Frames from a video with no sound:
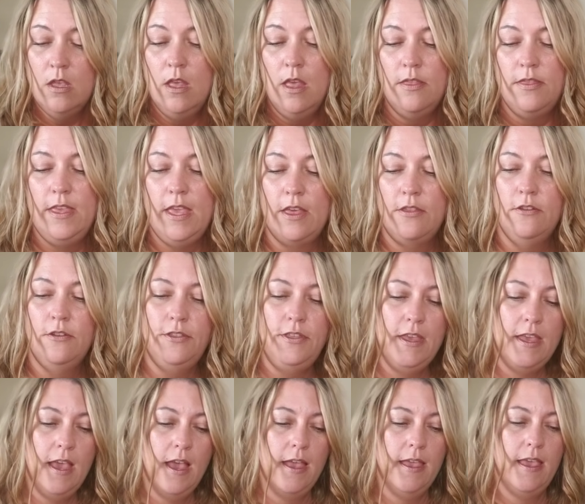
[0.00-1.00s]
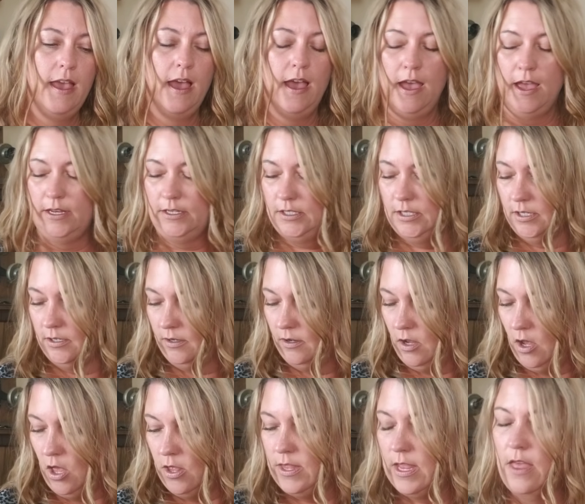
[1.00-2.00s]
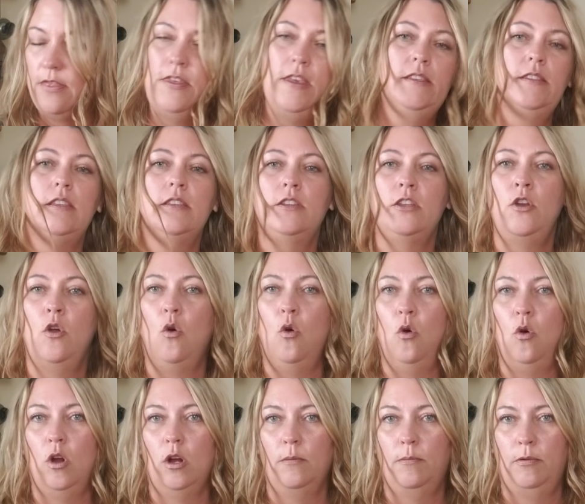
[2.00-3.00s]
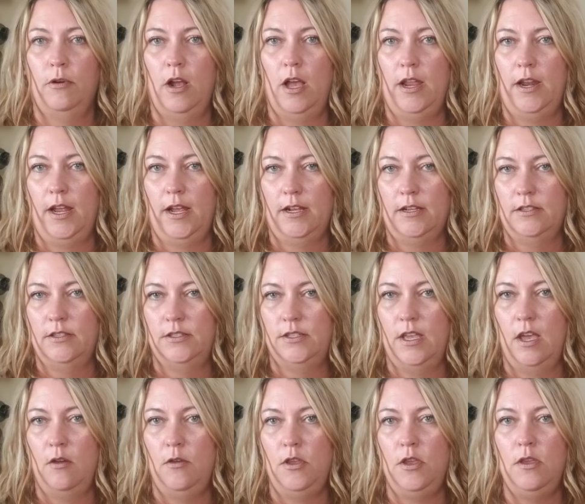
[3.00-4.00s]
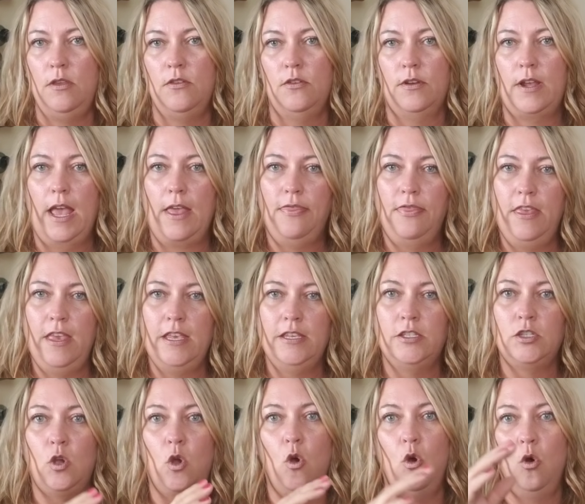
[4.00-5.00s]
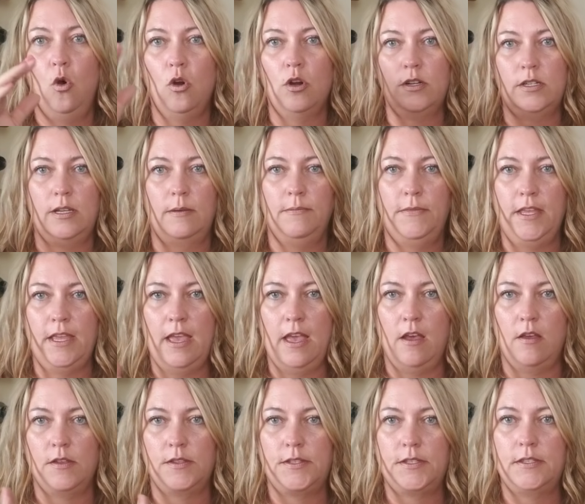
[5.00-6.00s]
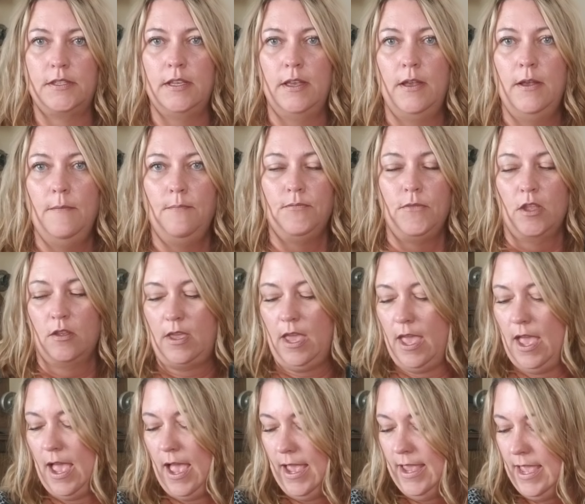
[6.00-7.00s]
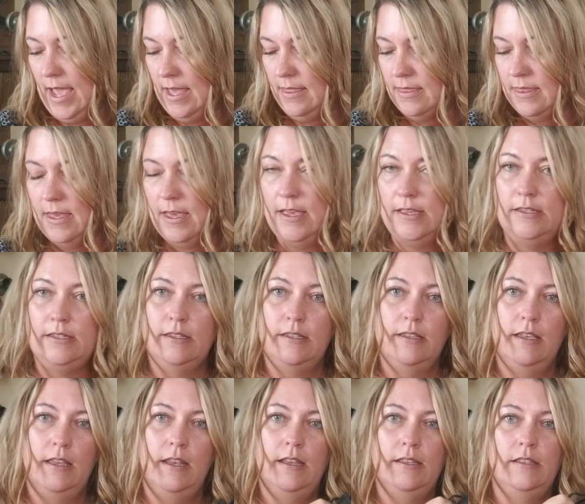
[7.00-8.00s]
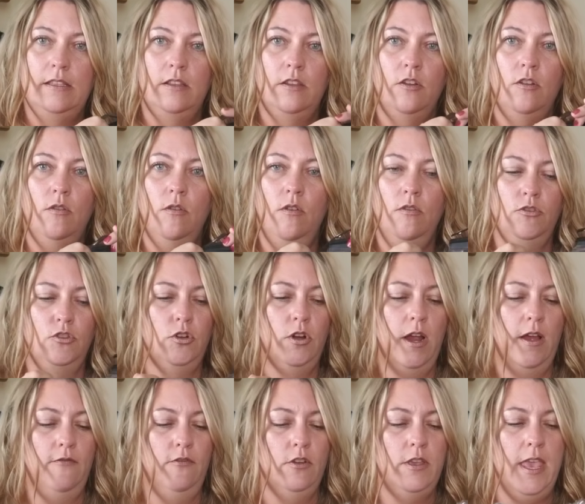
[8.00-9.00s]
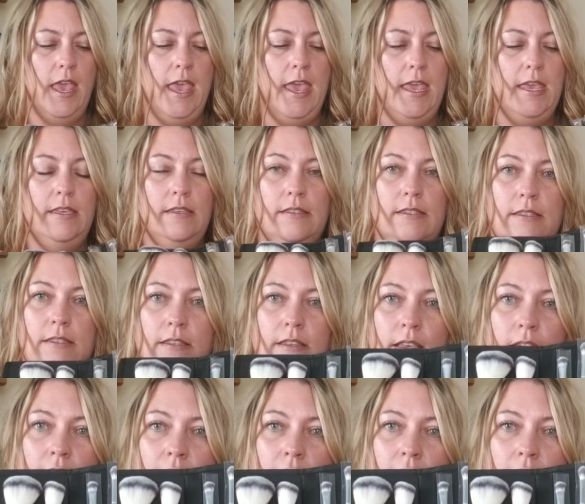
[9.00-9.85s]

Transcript: The other thing I got, now this is an or product, so you either got this or something else. Okay, I got this, and it's a little travel case,